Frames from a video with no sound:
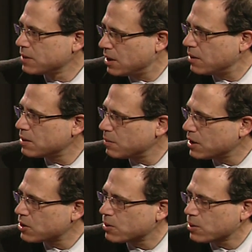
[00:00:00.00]
to
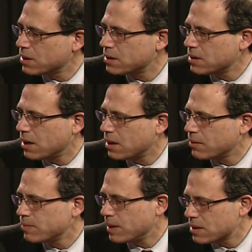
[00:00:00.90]
make sure
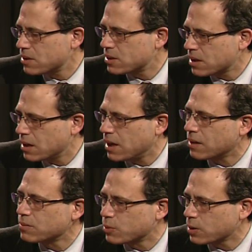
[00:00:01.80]
that messages get
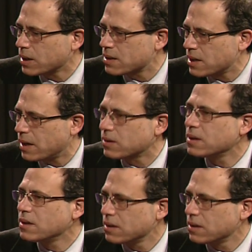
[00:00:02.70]
out, word gets out,